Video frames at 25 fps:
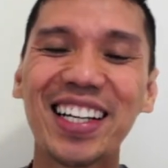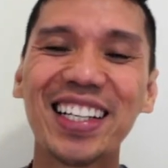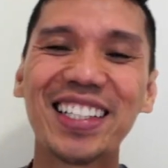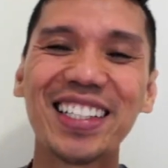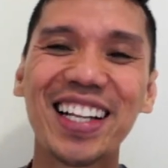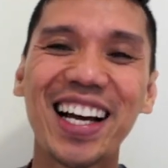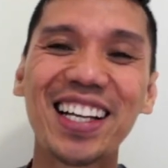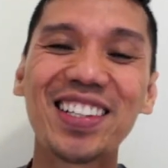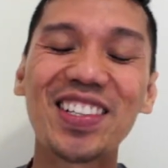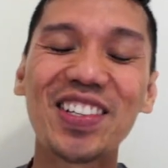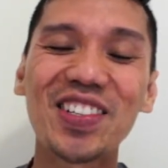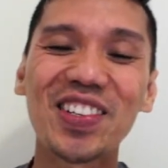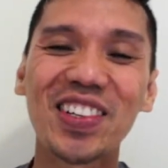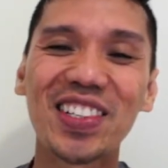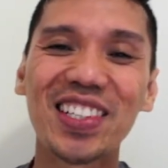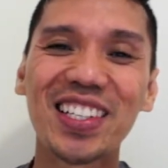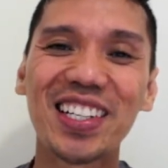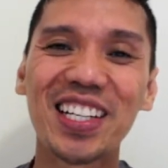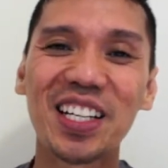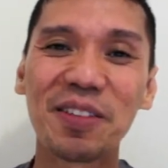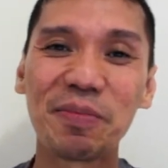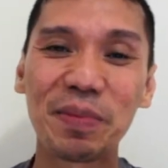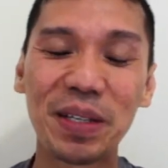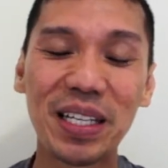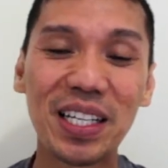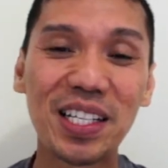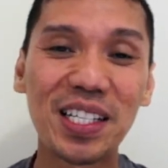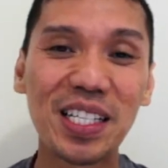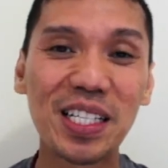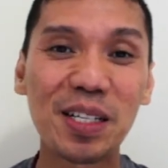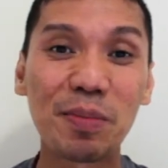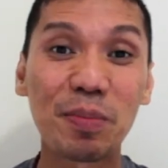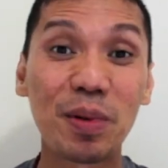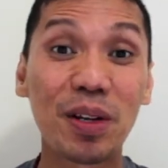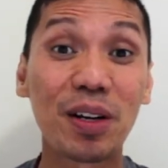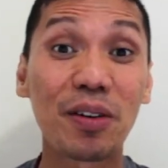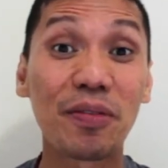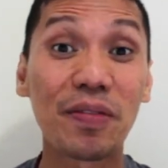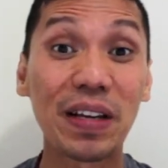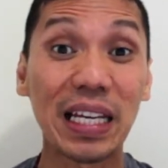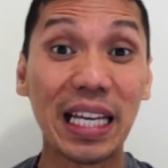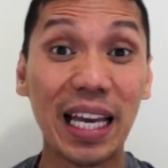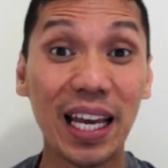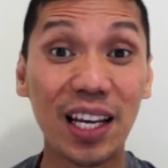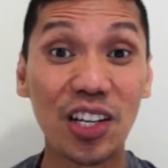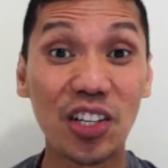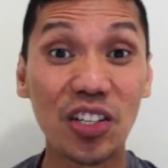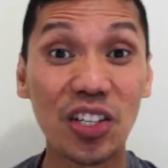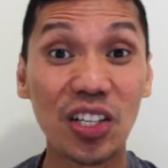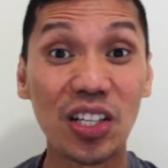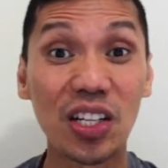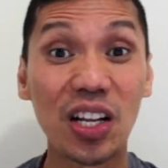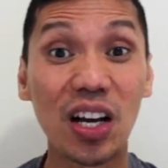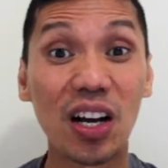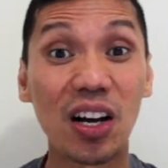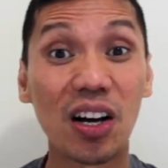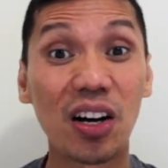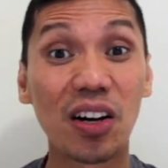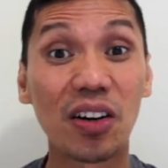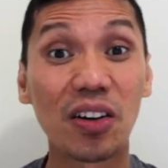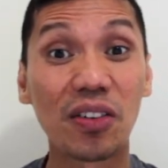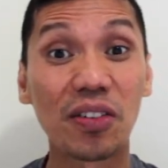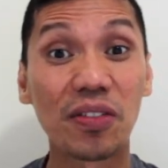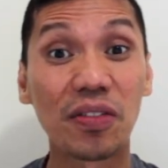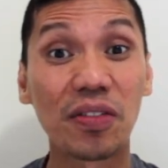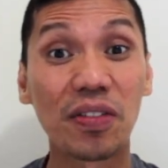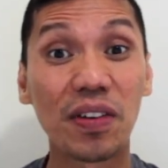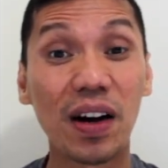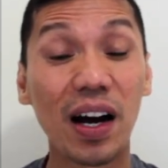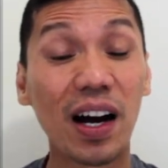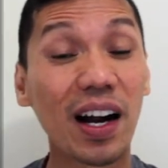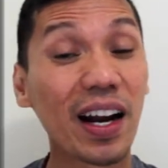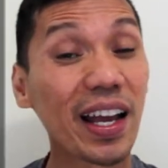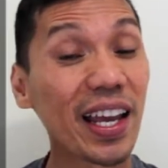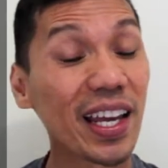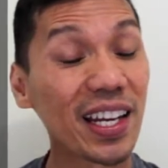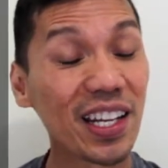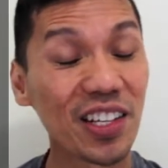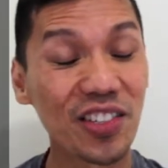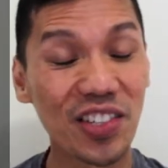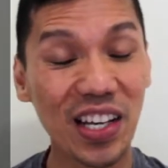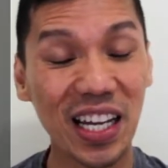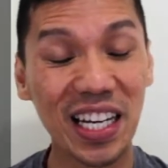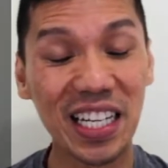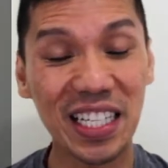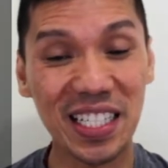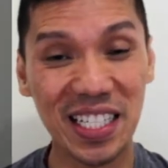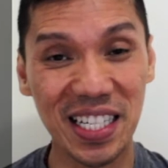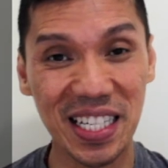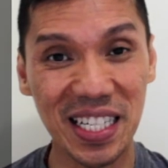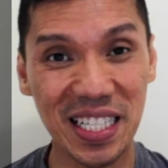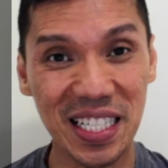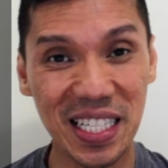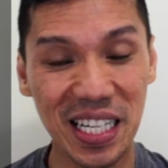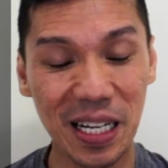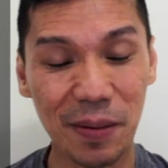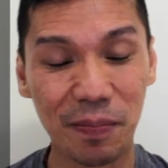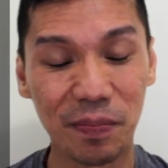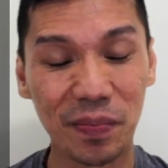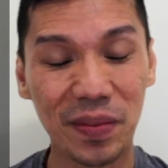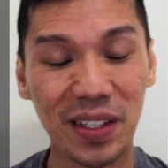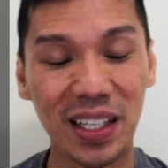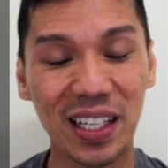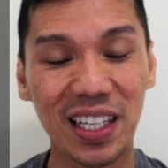Nadi Shodhana means purification of our energetic system.